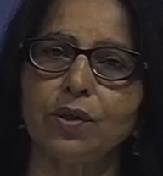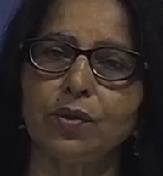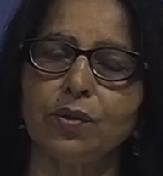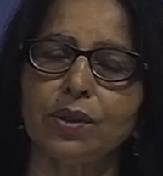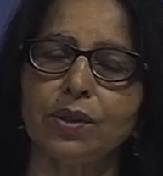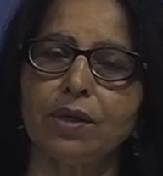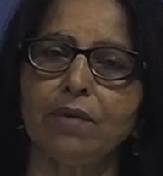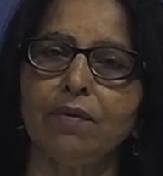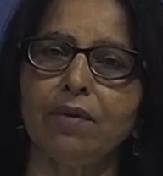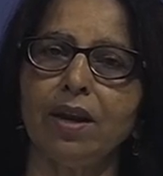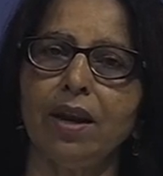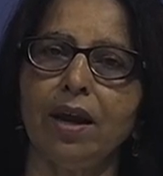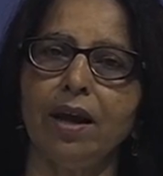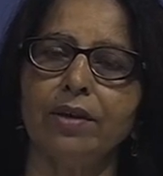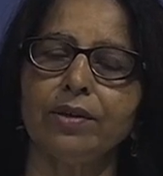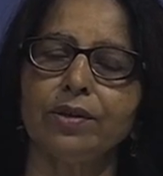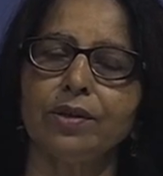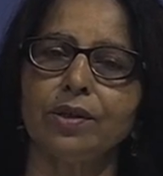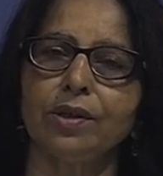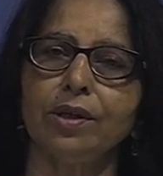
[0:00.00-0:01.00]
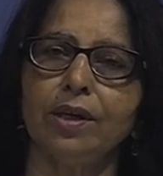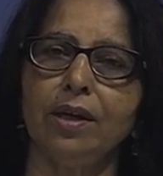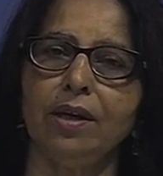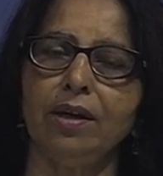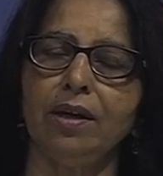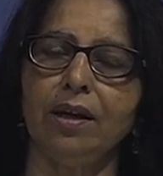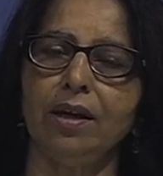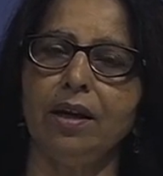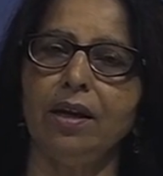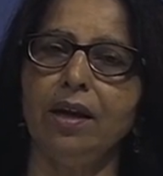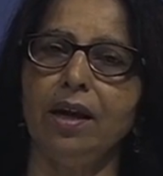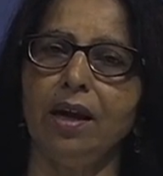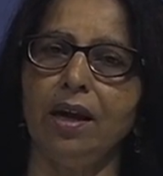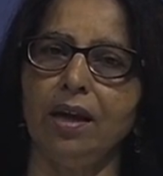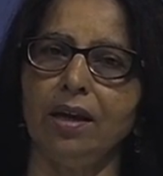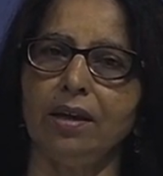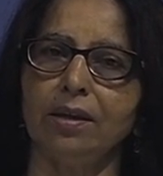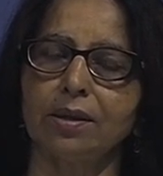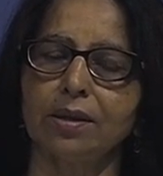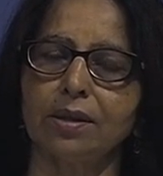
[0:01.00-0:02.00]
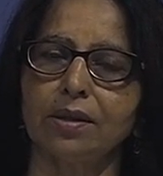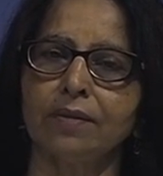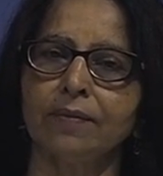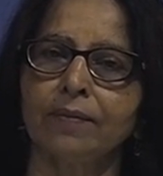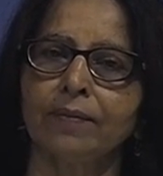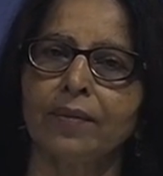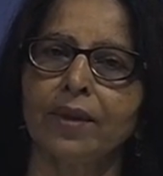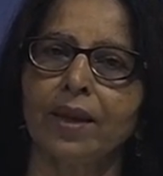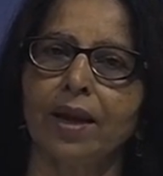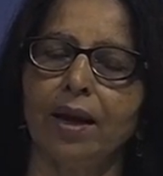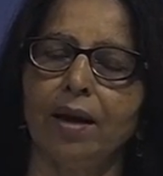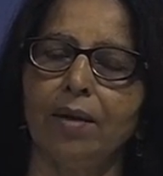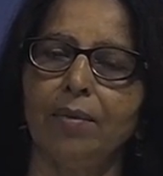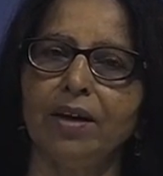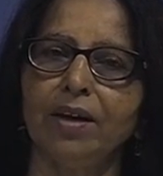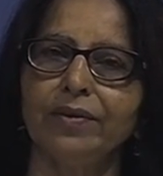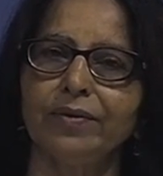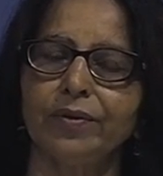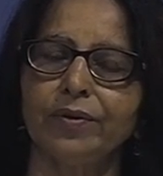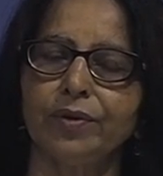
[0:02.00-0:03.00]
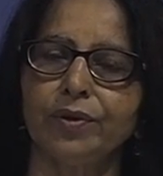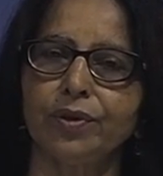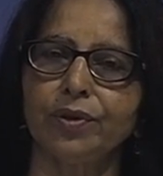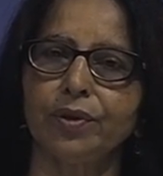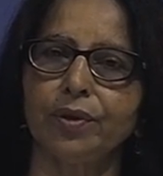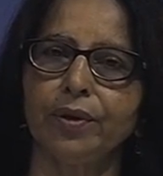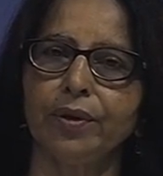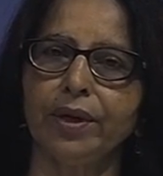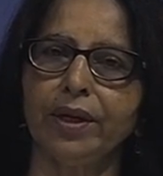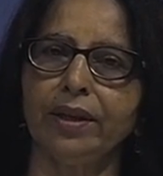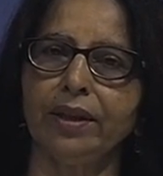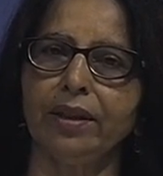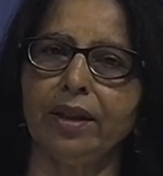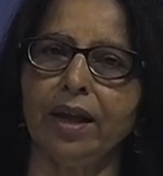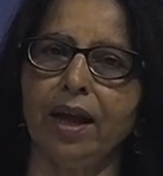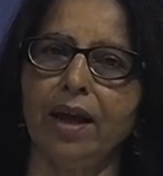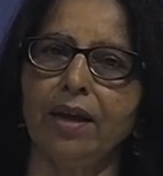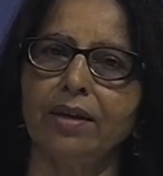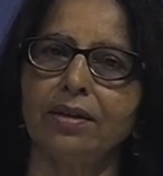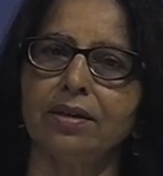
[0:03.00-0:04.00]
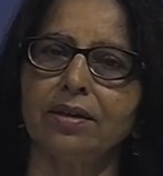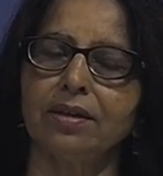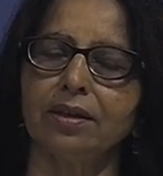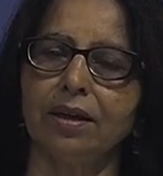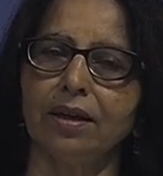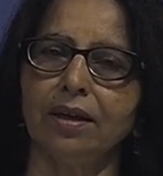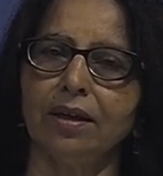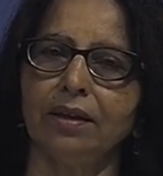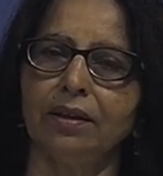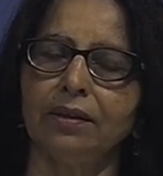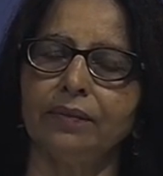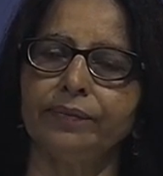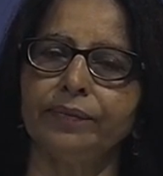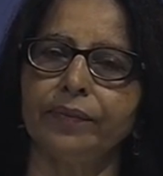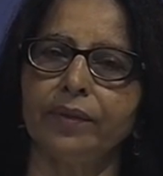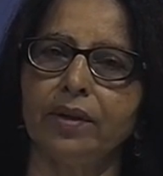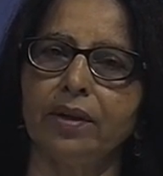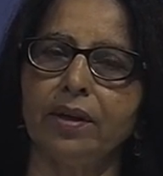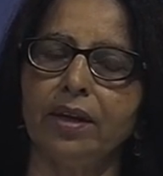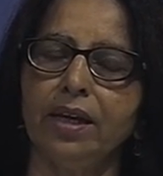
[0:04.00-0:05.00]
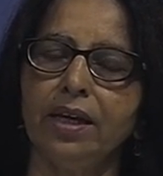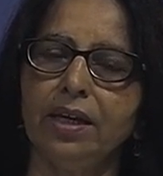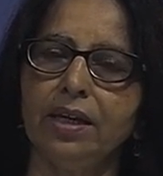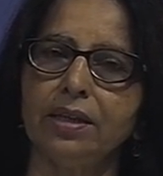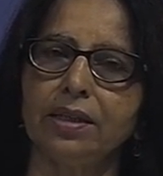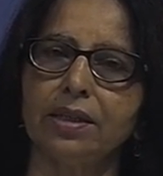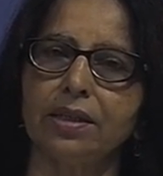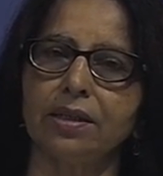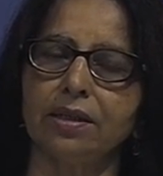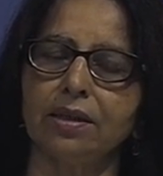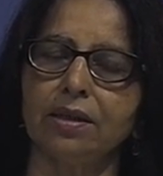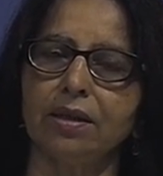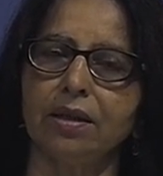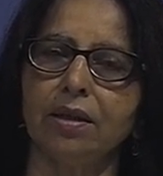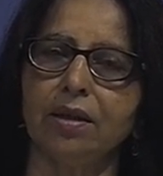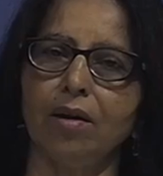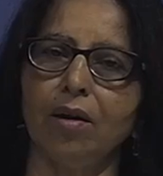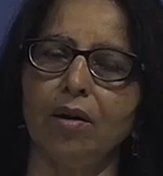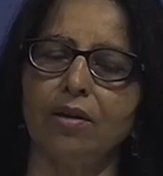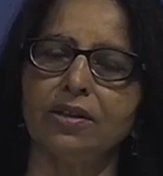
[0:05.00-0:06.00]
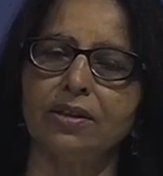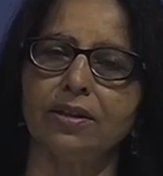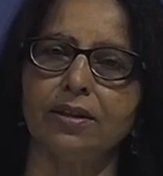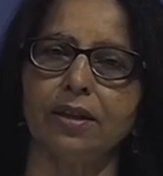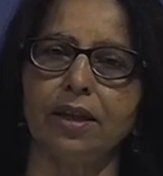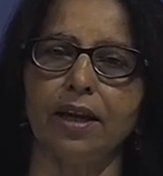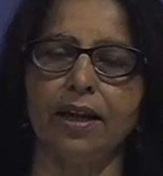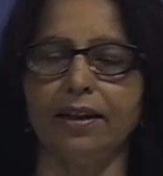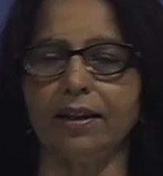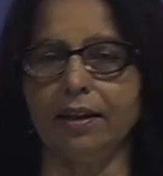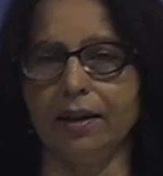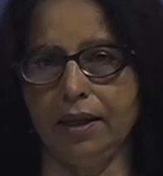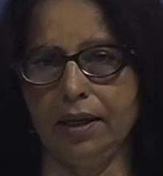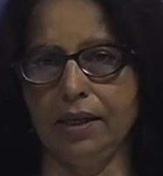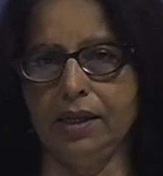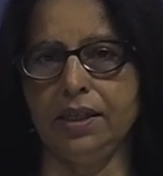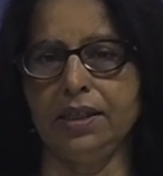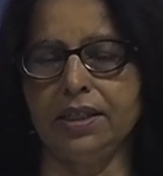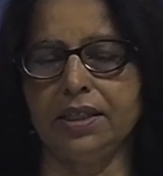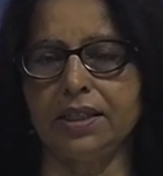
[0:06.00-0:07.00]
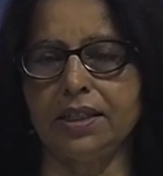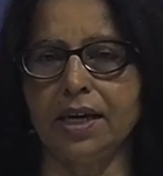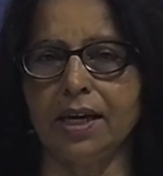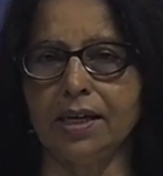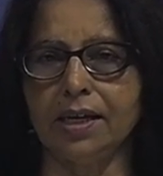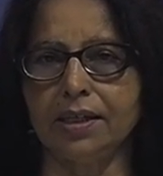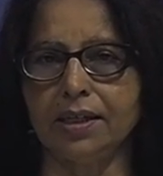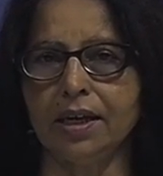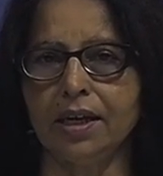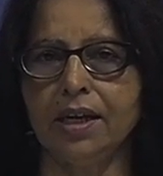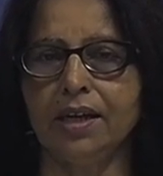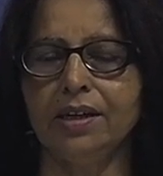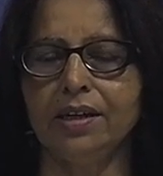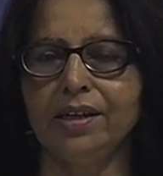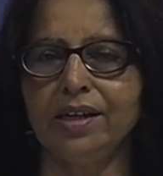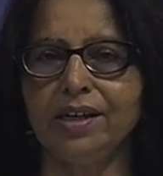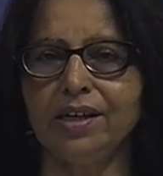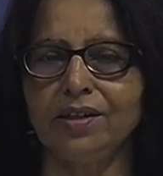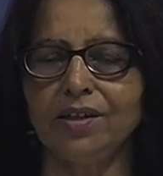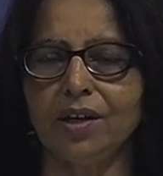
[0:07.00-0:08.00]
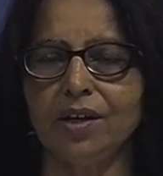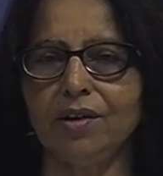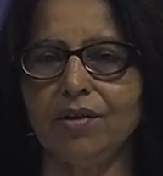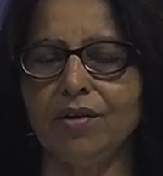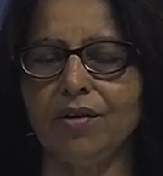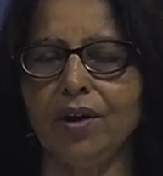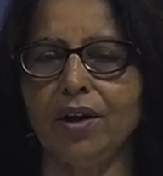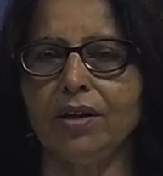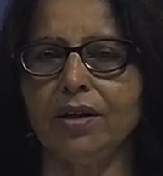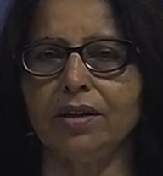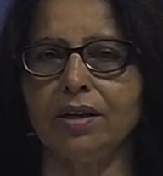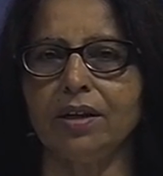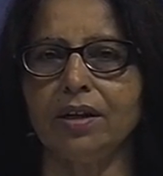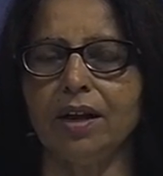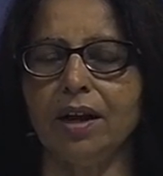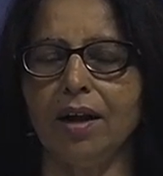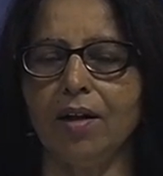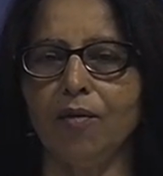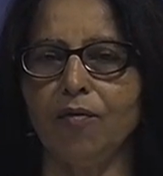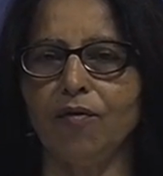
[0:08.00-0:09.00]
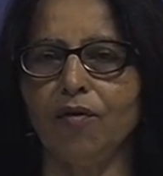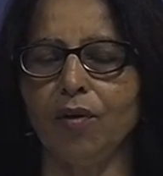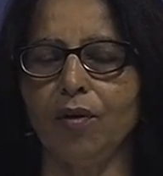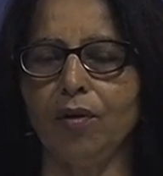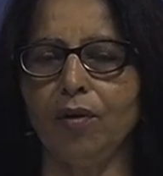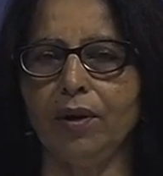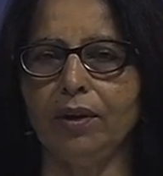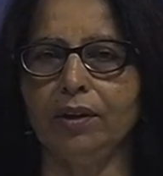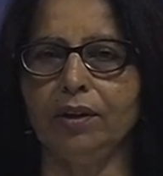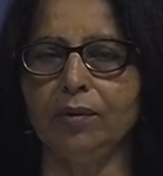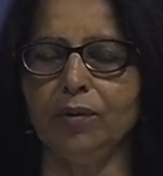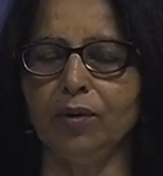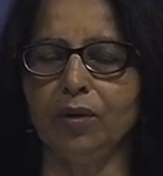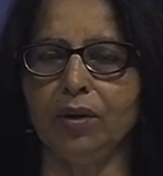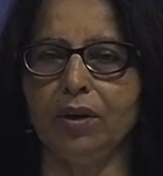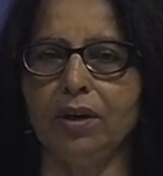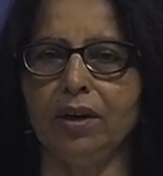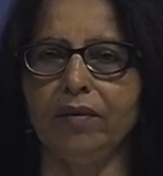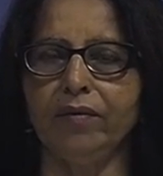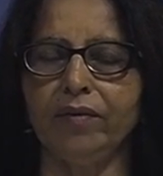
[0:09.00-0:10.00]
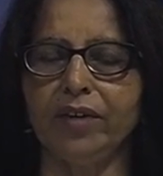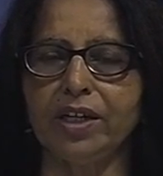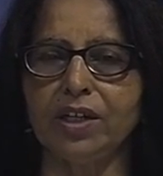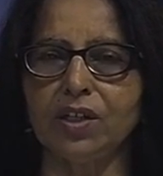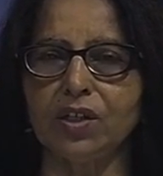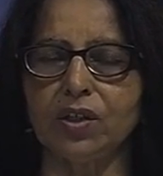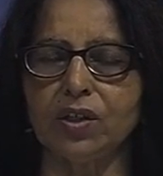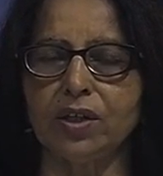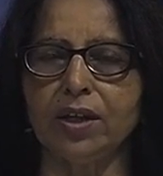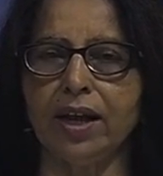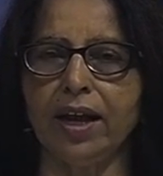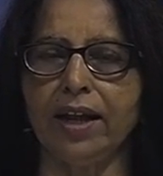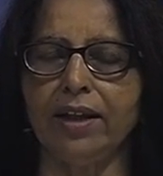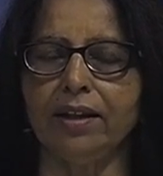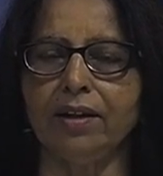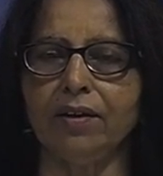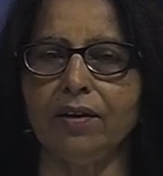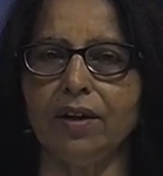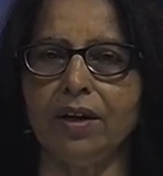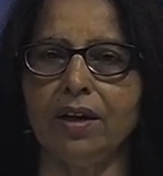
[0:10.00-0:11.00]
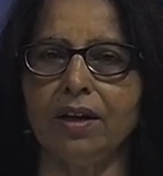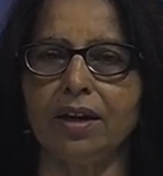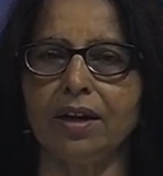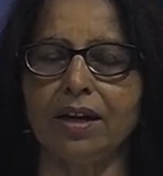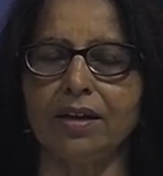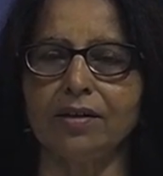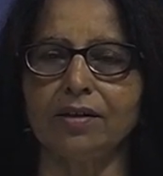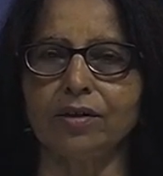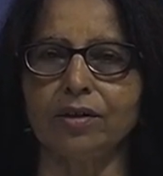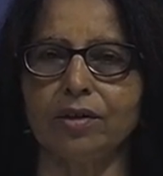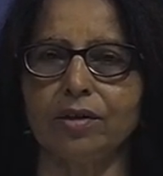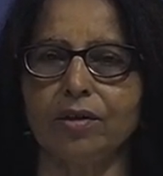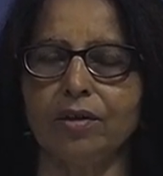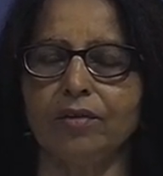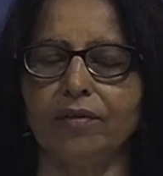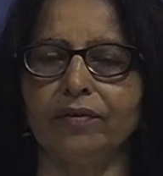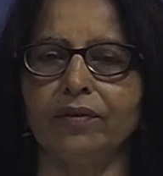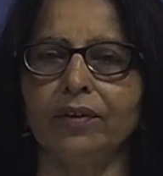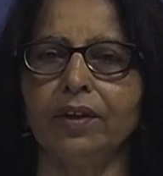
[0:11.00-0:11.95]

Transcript: to civilize the East, by showing that the East, the logic that East had degenerated following the Mughal invasion, and the real culture of